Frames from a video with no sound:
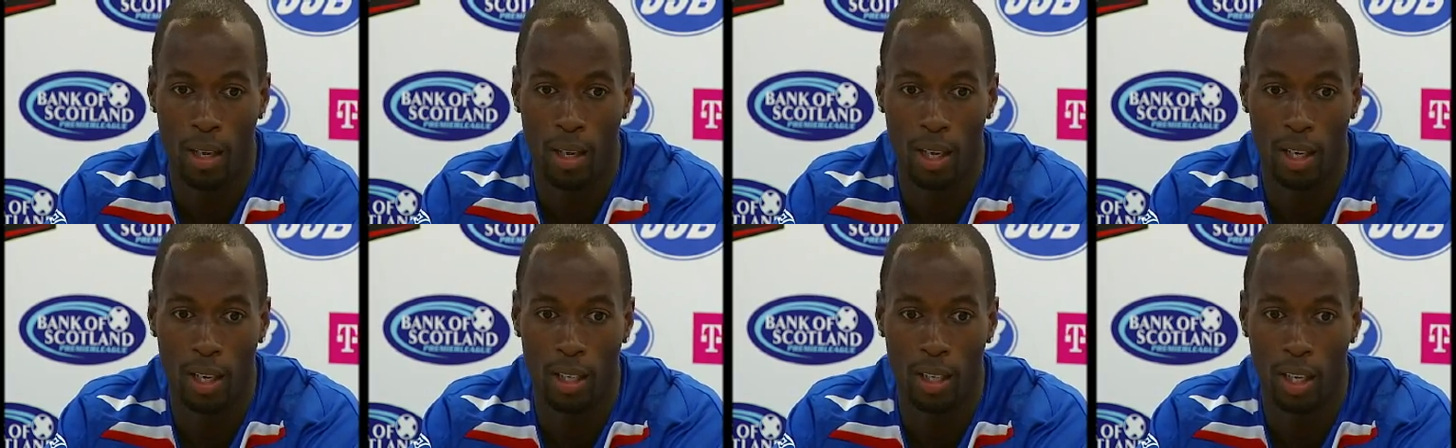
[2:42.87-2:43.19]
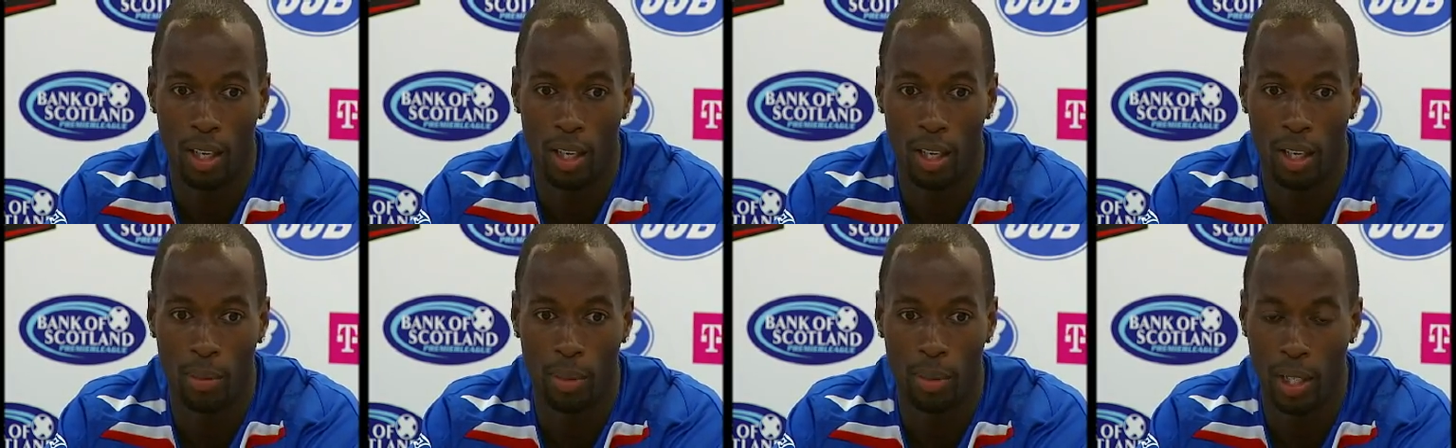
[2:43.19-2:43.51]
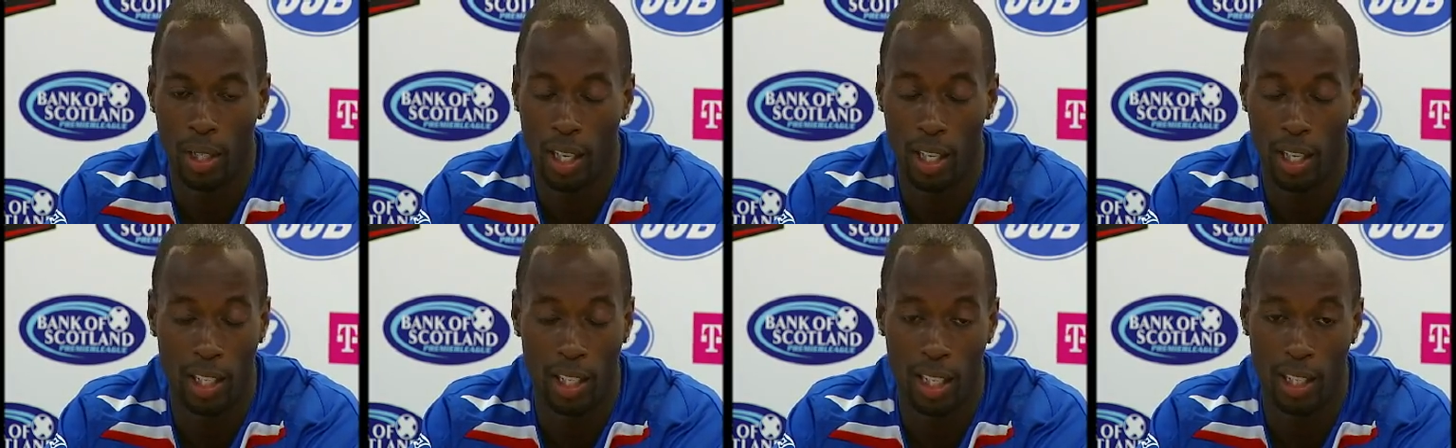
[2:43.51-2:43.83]
And
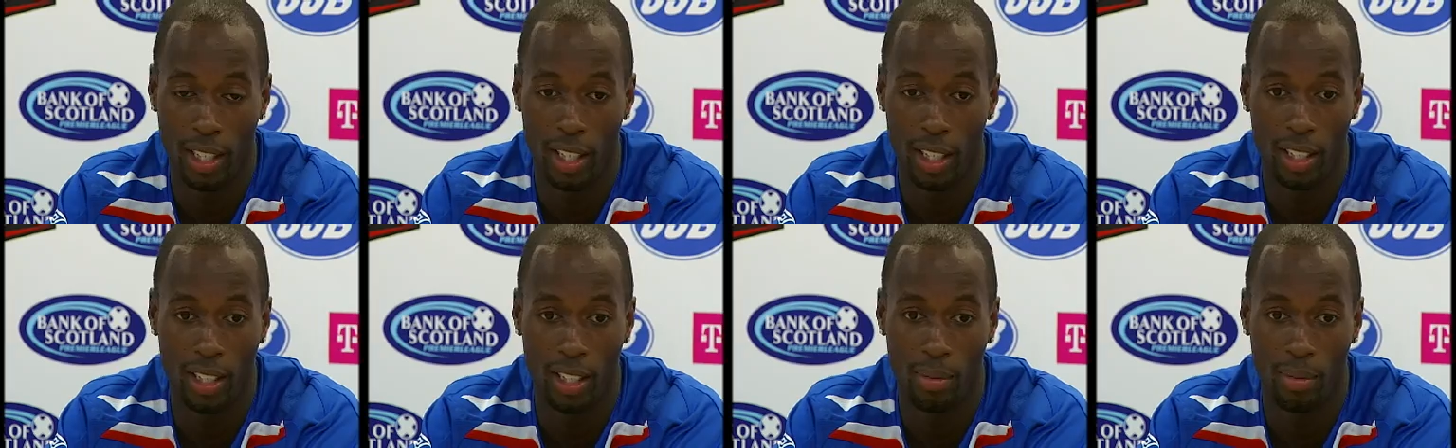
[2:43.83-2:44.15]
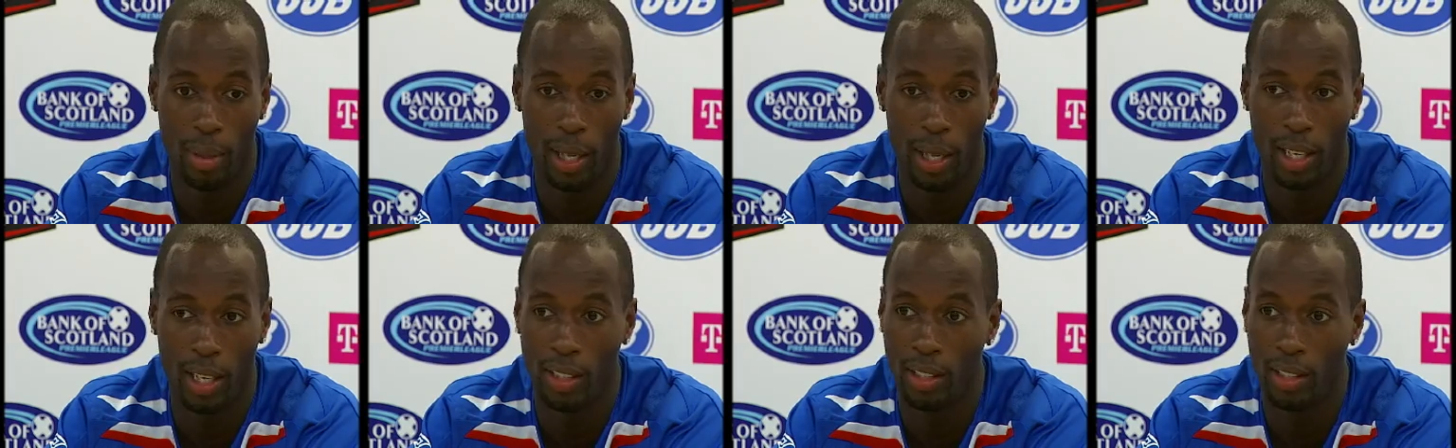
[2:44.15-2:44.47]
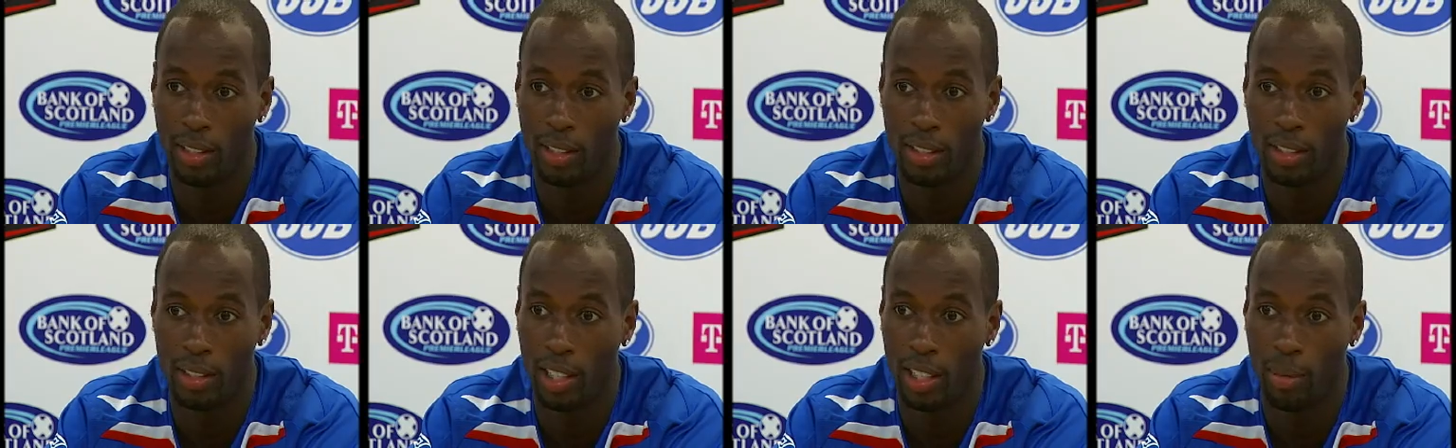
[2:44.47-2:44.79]
but yeah, he had nothing
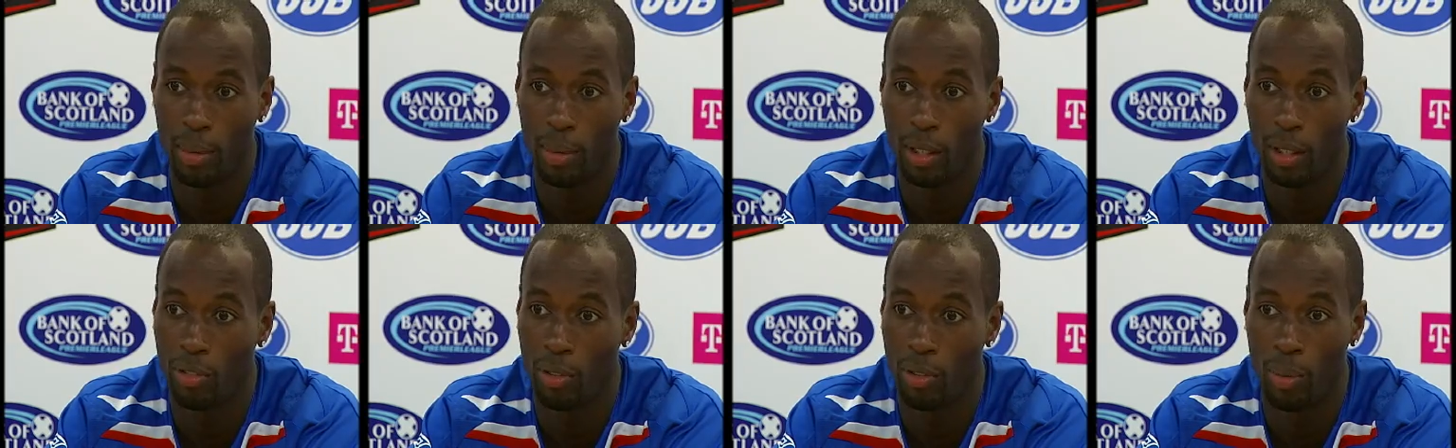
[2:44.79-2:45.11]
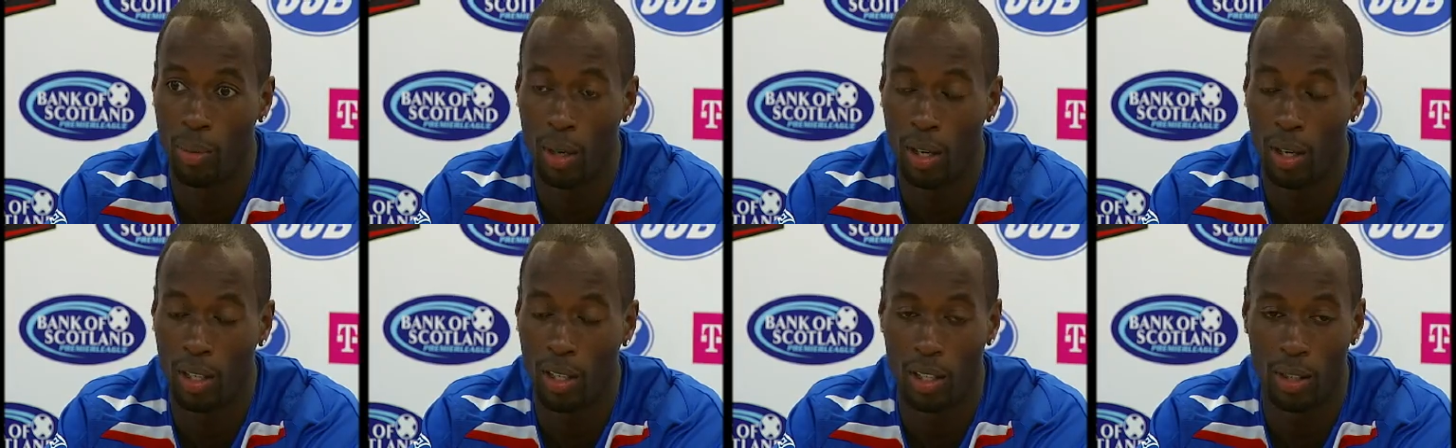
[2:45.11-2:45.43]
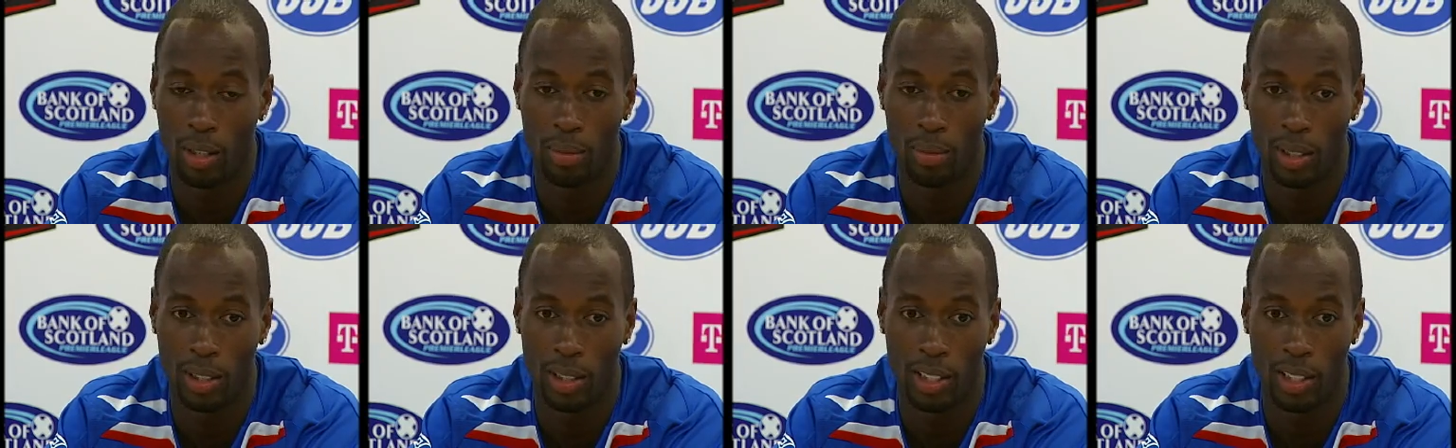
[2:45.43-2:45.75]
bad to say about the football
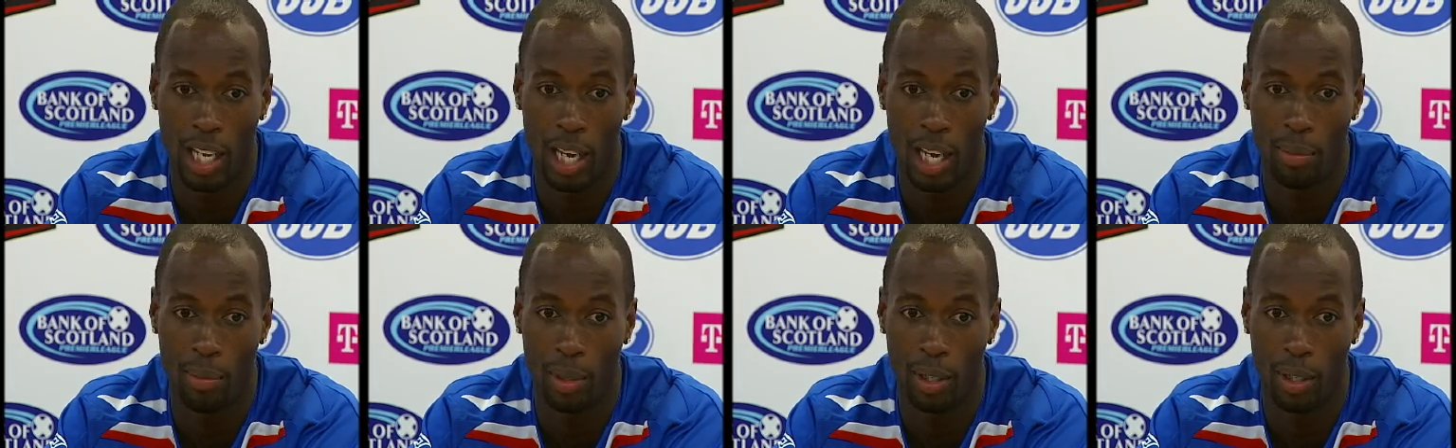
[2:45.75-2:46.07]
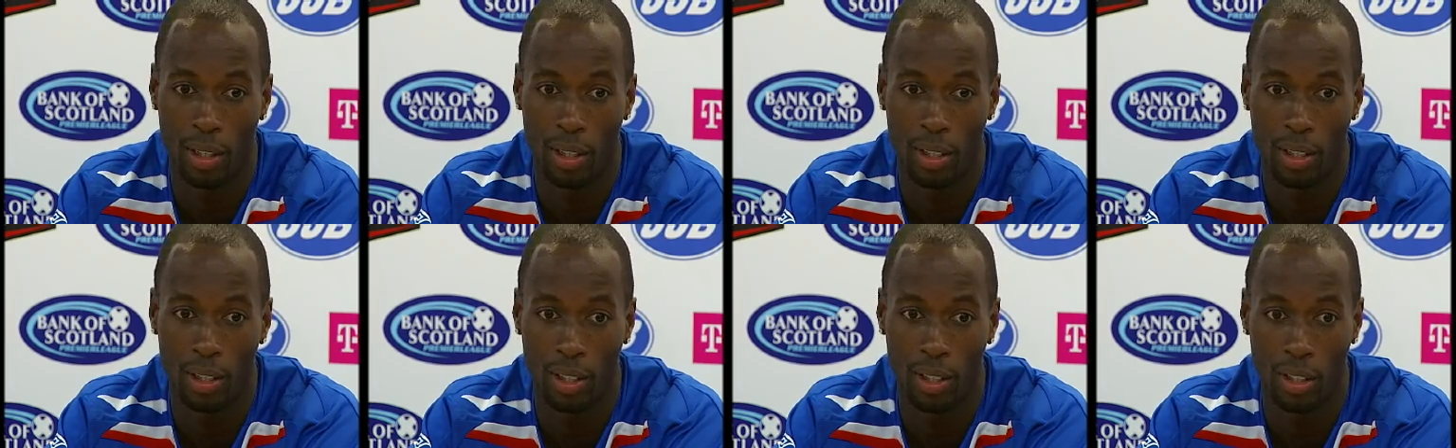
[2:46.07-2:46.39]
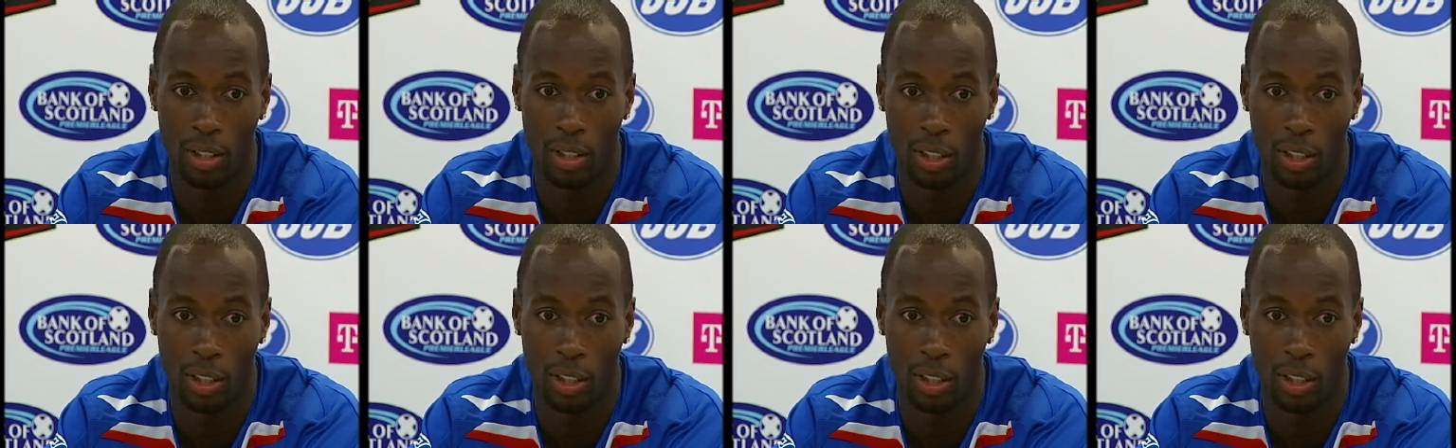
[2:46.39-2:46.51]
club, his time here.